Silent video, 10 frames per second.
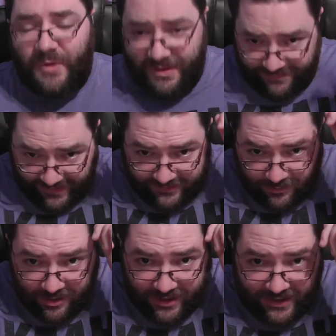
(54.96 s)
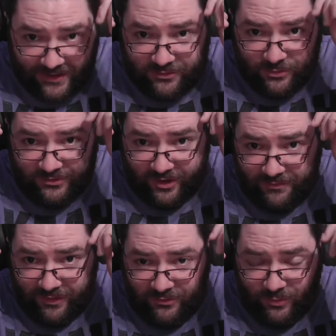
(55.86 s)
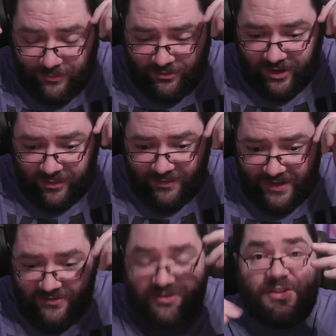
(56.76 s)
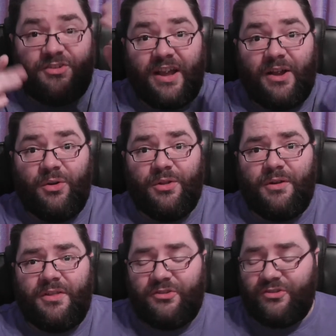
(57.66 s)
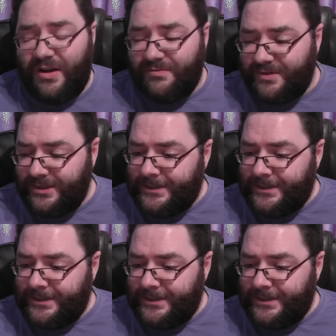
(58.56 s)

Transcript: In fact, I'll put a link to Wotofo's website up there so you can check out all their other stuff.